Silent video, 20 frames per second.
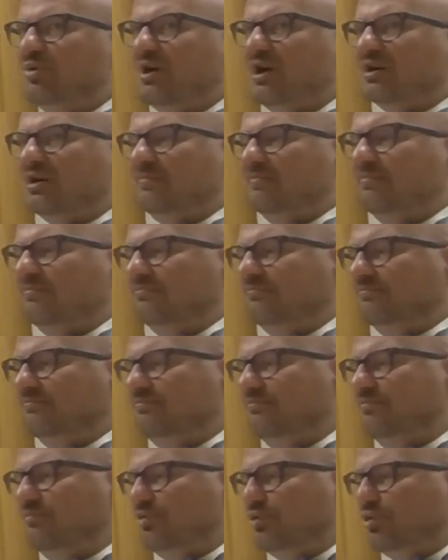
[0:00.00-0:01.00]
are
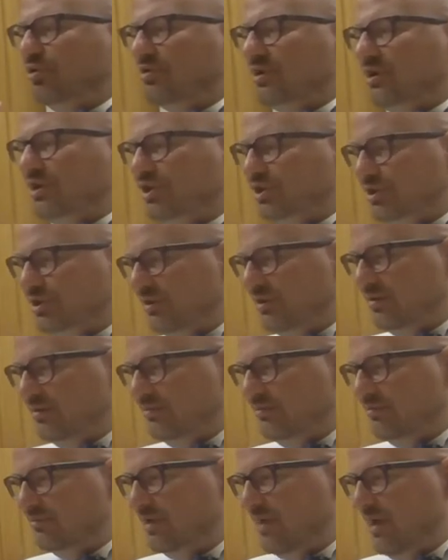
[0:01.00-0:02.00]
pro-Russian,